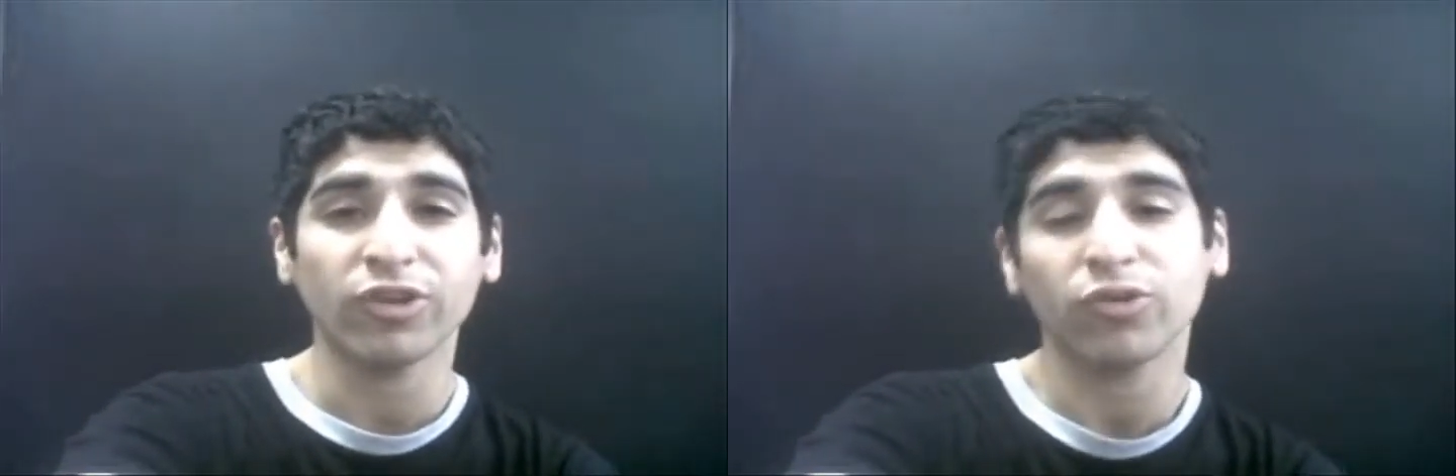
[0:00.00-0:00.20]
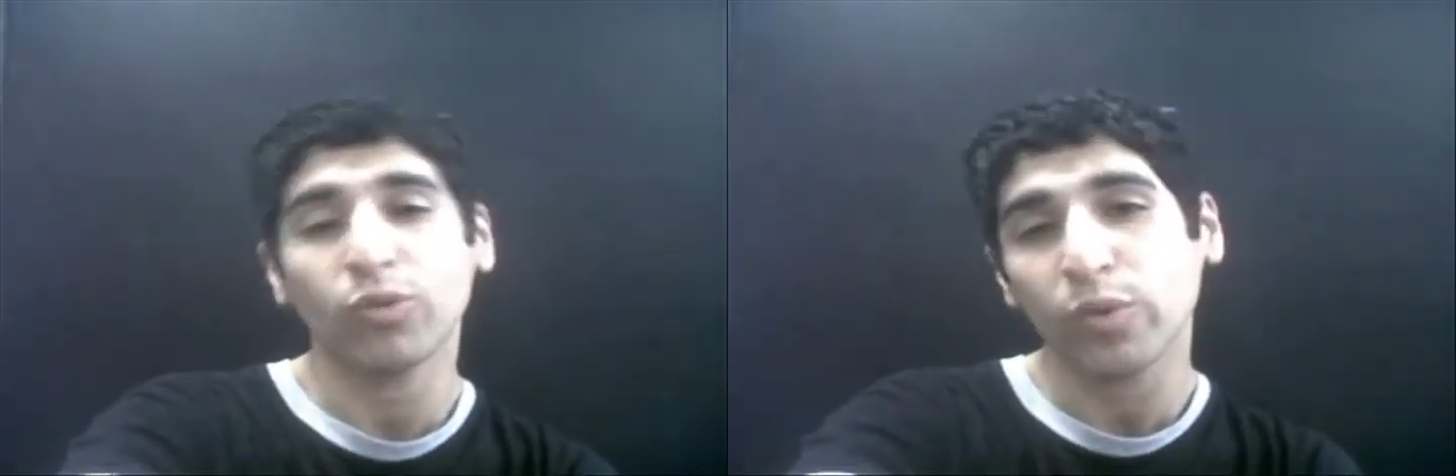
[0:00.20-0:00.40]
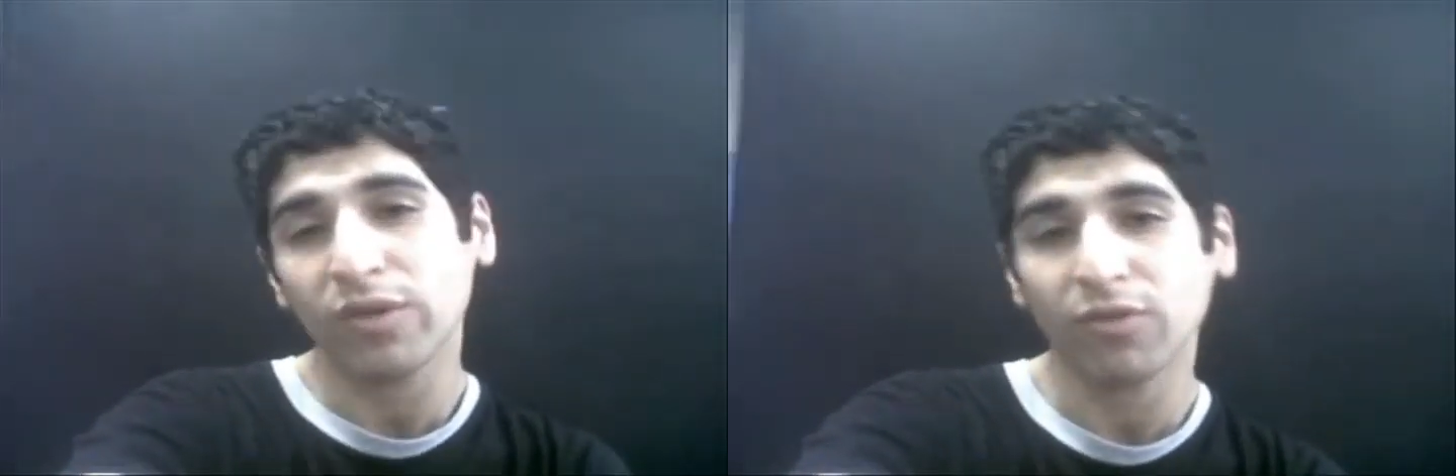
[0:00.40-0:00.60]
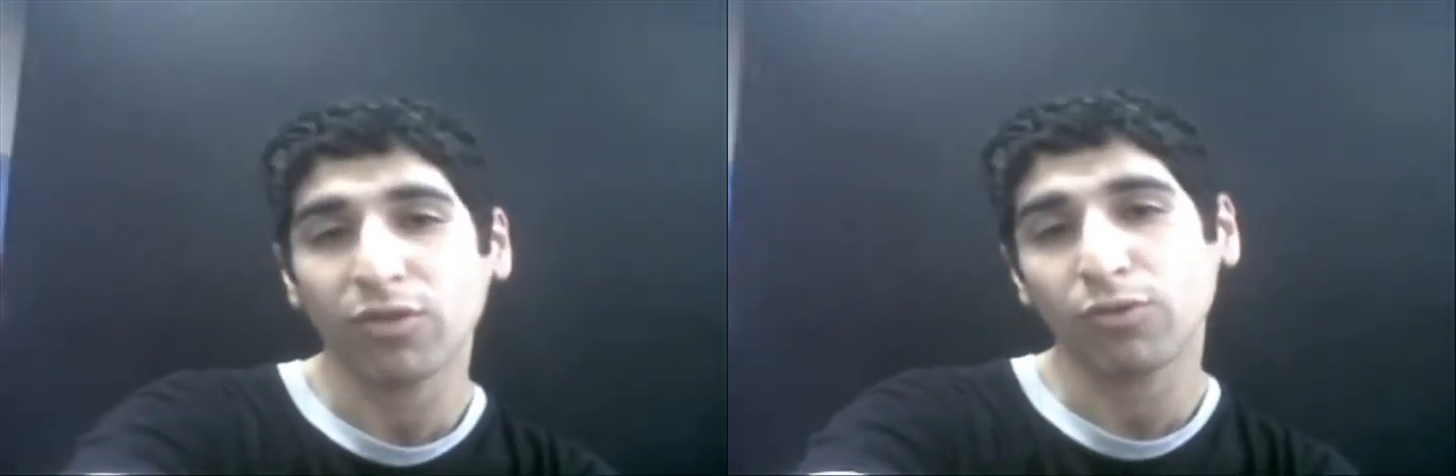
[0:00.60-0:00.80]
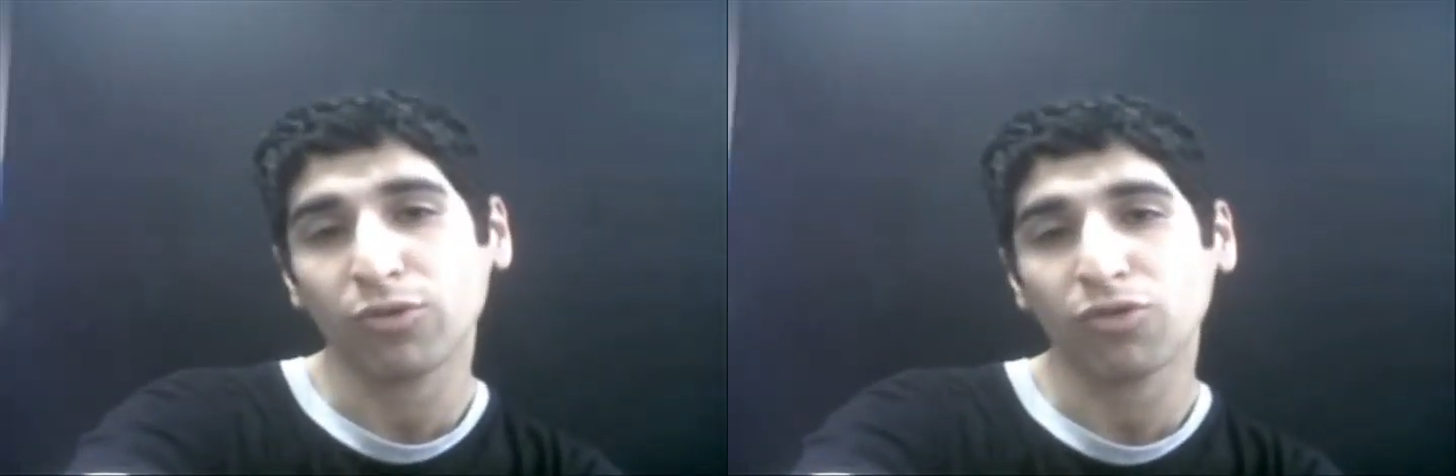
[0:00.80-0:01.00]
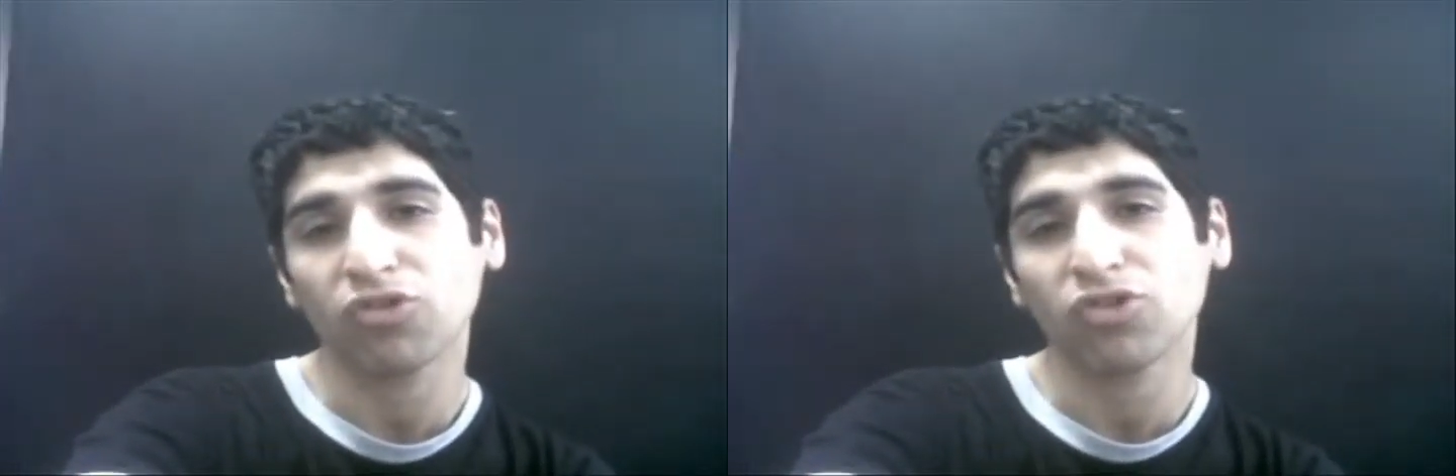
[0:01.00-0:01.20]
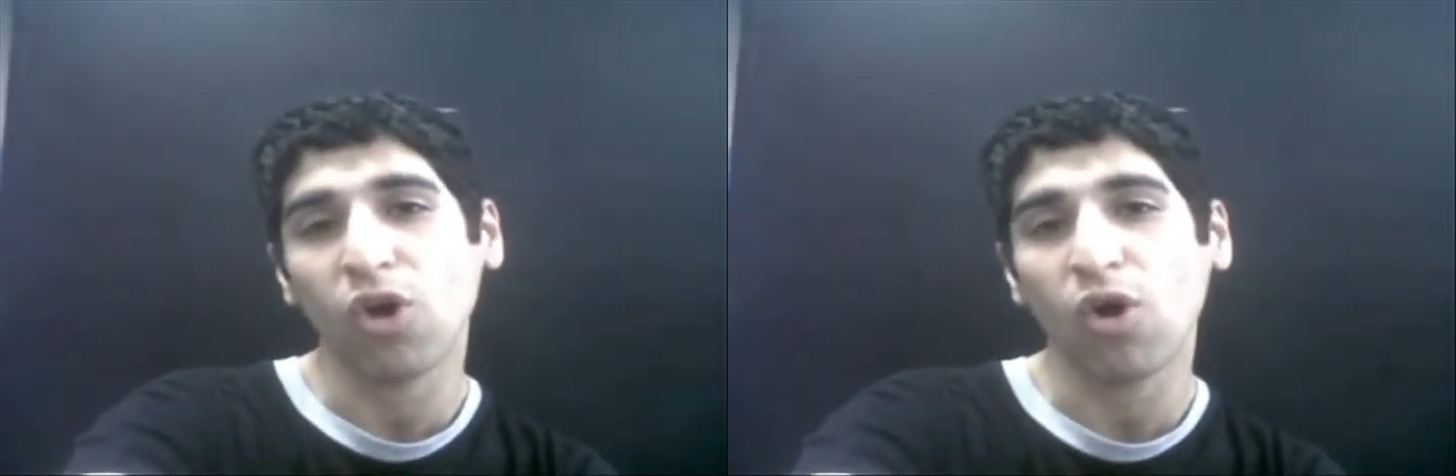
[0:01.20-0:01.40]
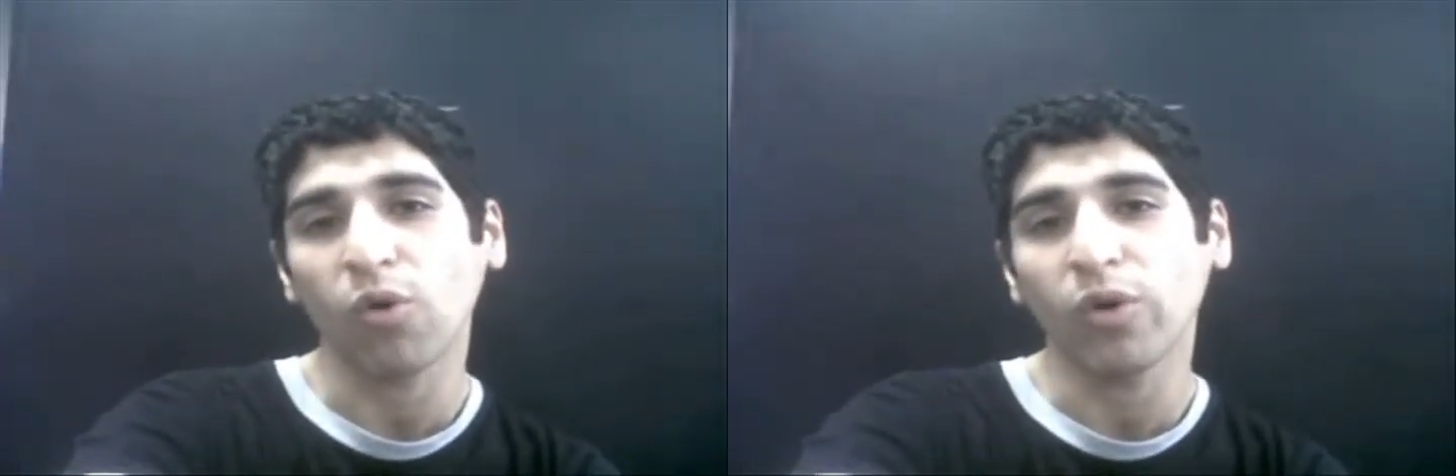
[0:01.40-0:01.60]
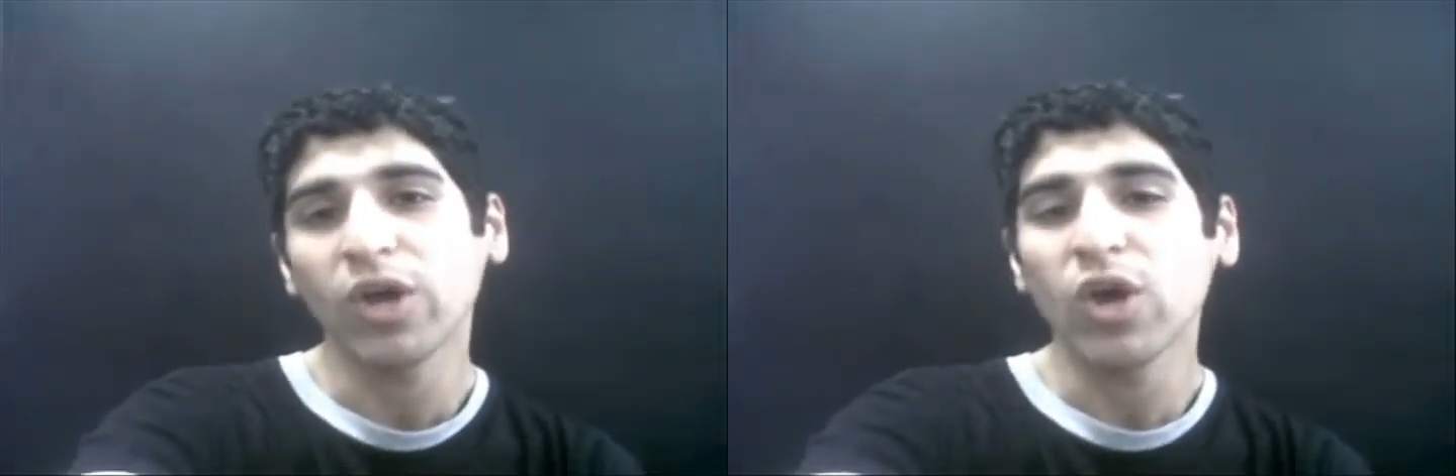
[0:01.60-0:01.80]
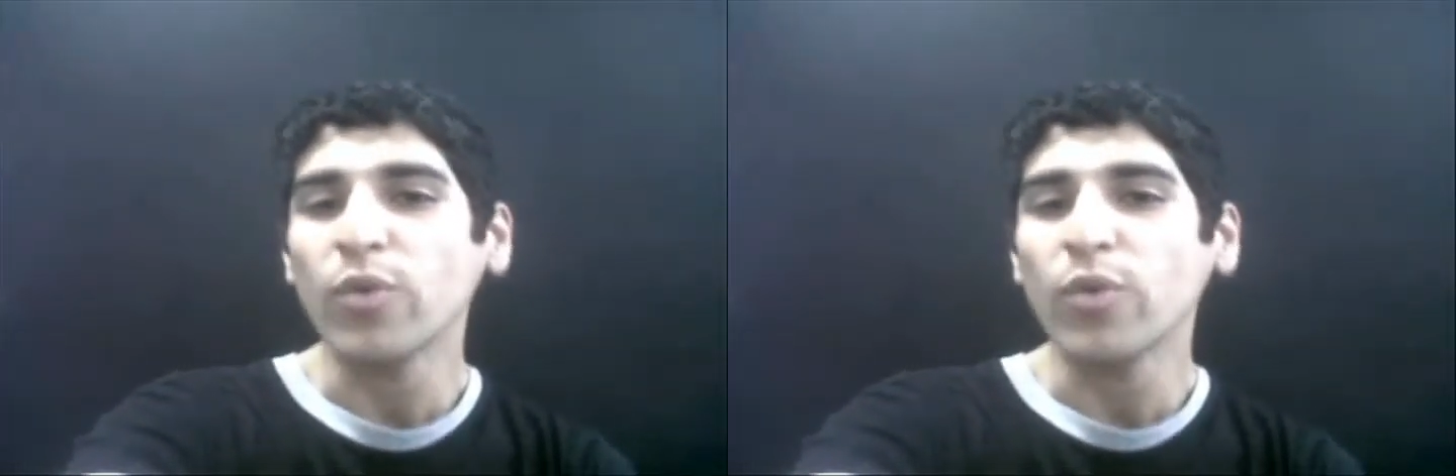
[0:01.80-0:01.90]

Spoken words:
interweaving through the show,